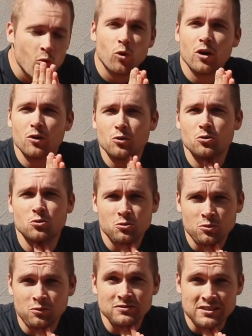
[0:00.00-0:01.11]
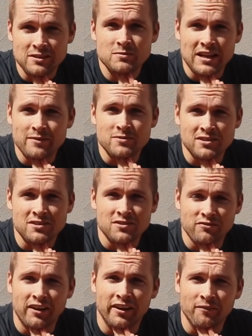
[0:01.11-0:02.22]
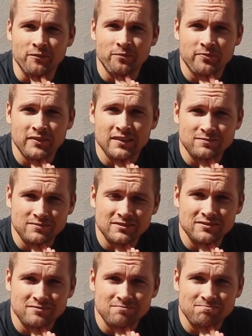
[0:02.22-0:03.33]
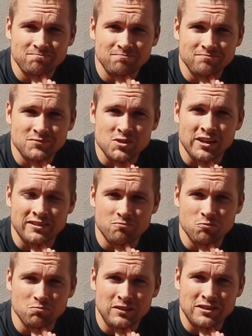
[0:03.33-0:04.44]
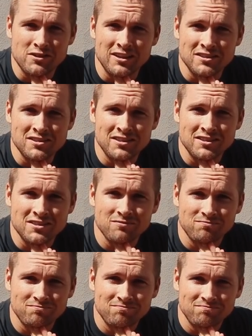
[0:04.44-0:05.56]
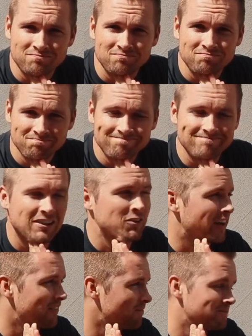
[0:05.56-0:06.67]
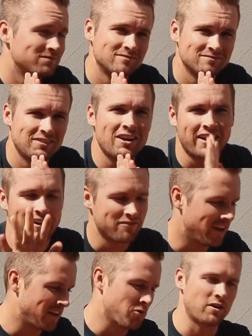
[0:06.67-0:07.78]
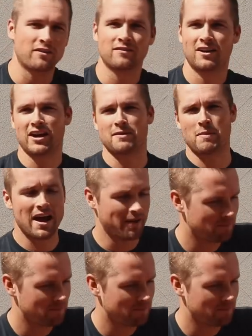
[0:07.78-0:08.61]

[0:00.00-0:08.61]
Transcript: Woo! Sometimes this is fun. Should I let you guys see this? Okay. Okay, fine, you win. Okay, bye.